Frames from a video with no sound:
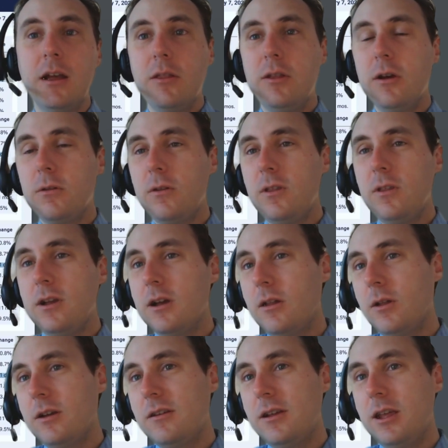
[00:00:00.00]
The other thing I
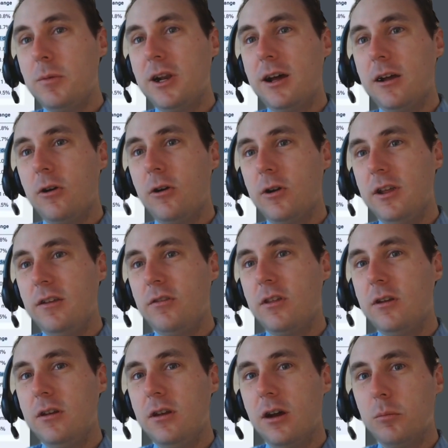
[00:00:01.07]
like to keep an eye on is the
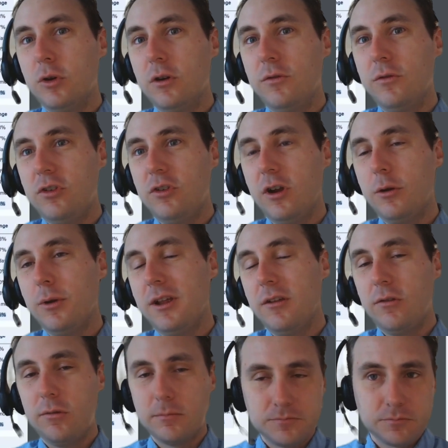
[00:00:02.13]
number of
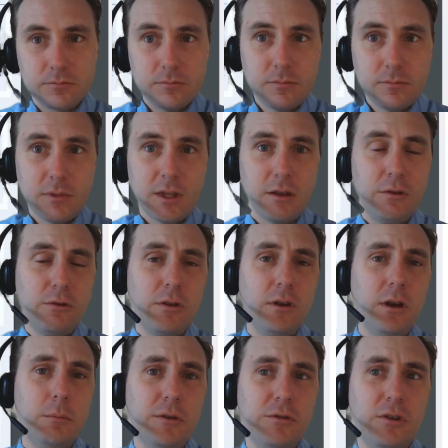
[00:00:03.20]
showings. So the
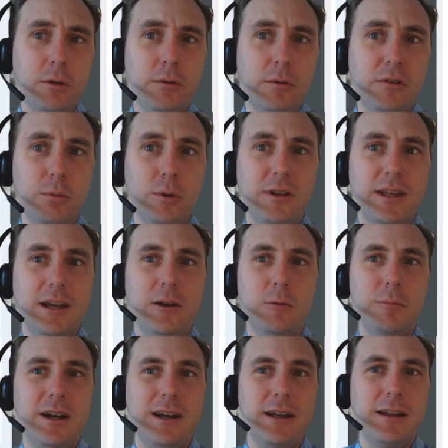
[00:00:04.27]
number of showings were down
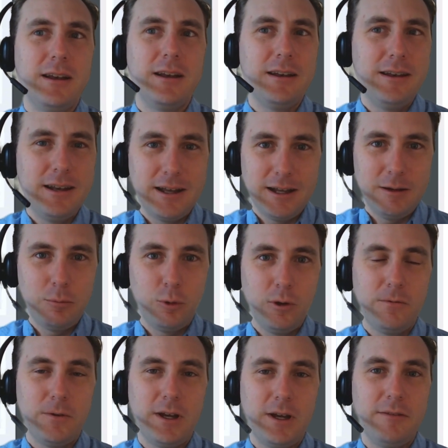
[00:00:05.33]
by
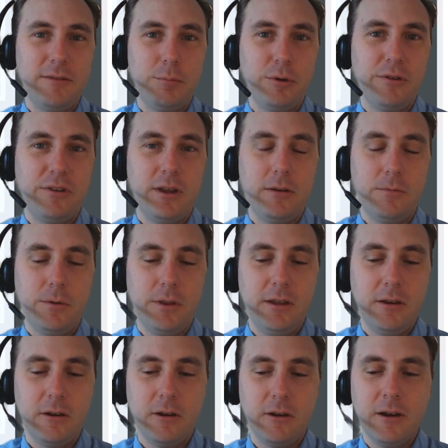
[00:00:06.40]
9.5% for the
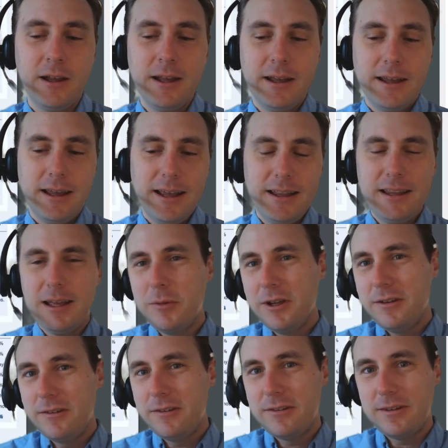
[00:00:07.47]
year. And that
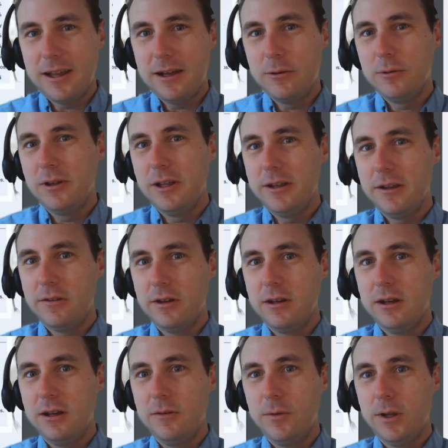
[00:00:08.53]
might sound like a
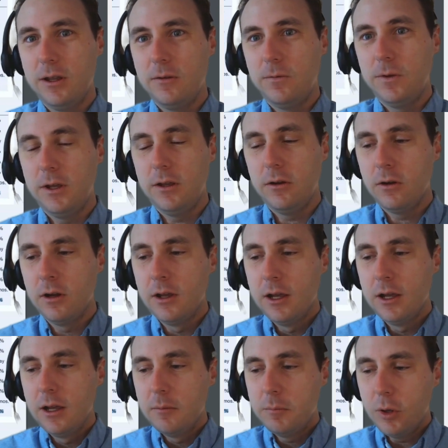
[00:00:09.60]
significant figure,
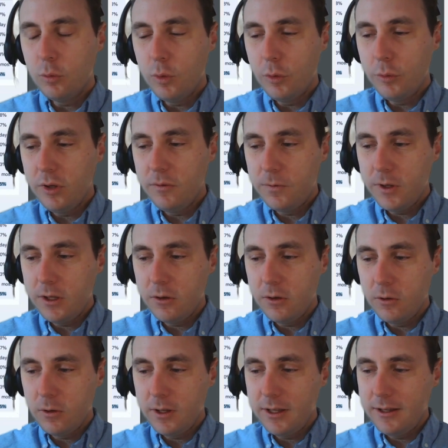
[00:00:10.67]
but when we
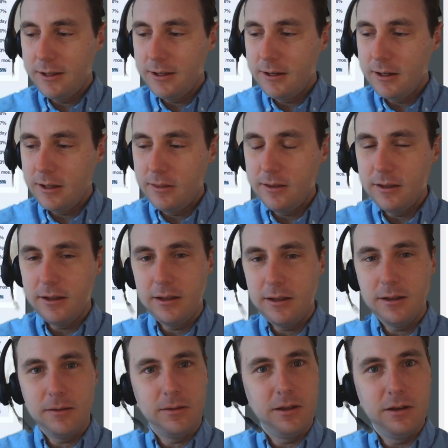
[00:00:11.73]
figure in
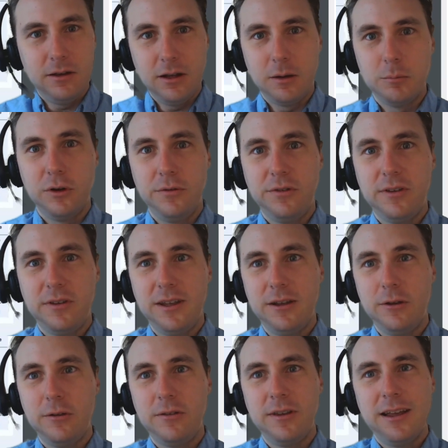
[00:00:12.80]
the number of
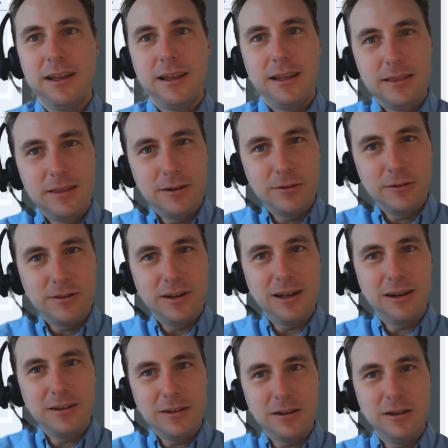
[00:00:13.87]
sales, there's not
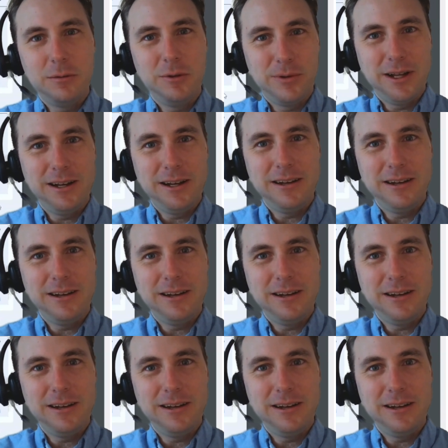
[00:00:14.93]
a ton to be read